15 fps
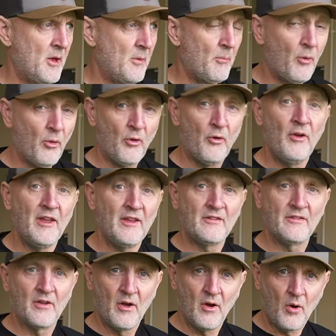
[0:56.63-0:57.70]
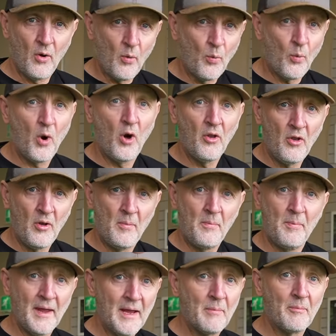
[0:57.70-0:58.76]
But there is one
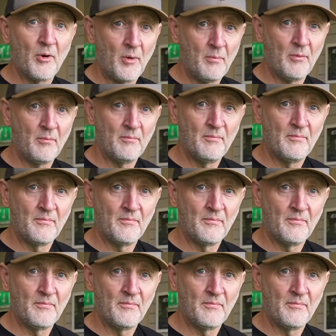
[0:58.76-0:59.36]
big problem.